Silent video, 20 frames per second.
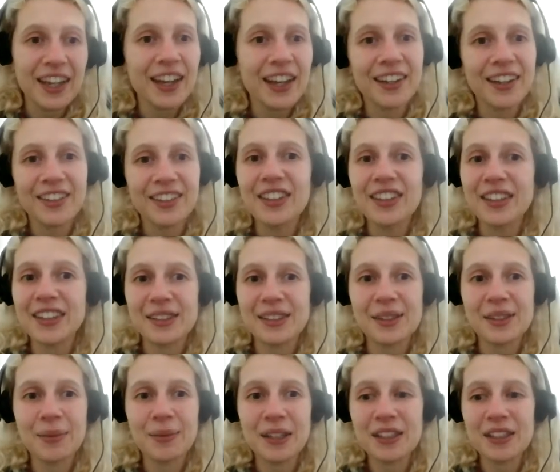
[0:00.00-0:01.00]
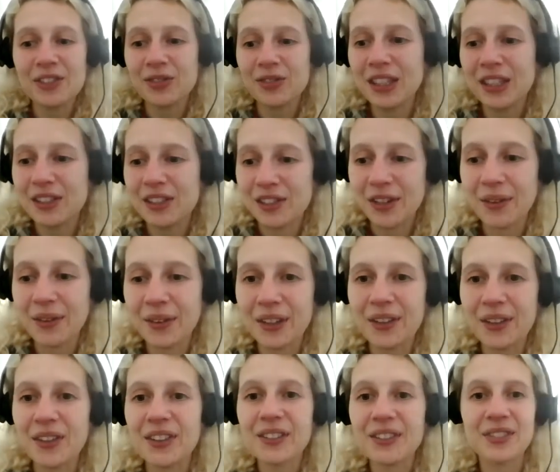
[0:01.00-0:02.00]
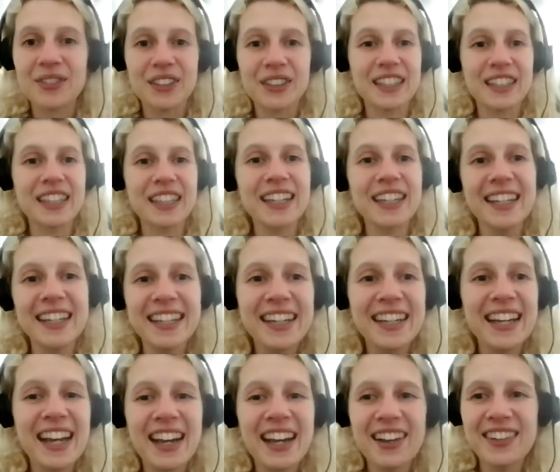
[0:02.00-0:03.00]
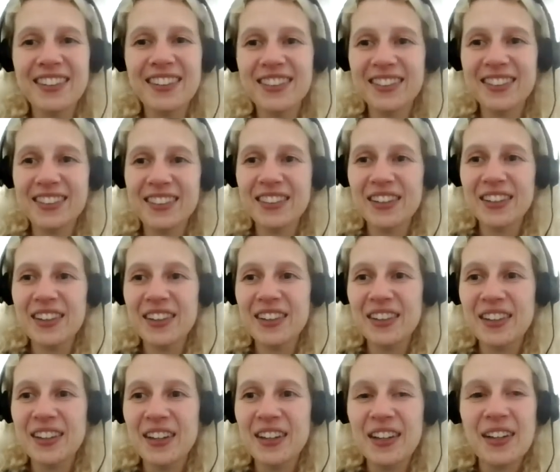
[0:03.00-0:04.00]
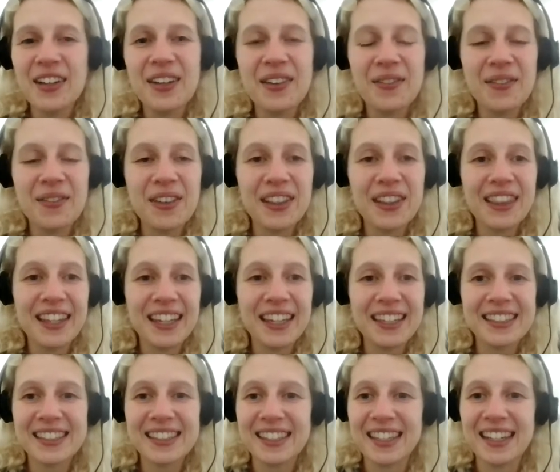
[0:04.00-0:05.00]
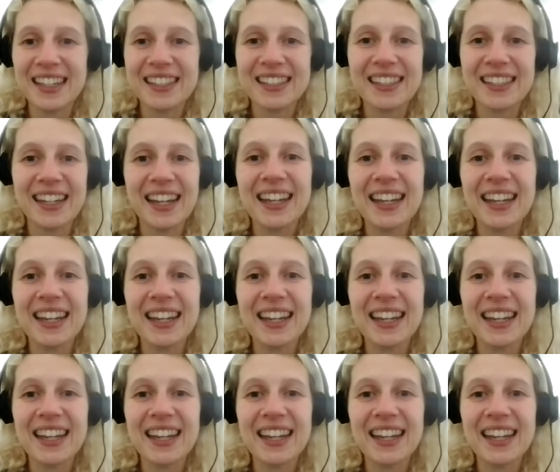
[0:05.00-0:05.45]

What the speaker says: I think there's something strange going on with the, with the internet today.